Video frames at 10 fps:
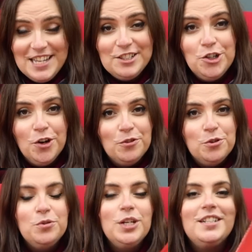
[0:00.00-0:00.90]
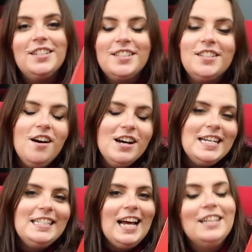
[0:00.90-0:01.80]
is a novel
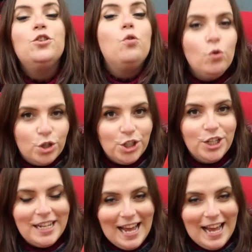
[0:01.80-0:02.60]
disguised as an auction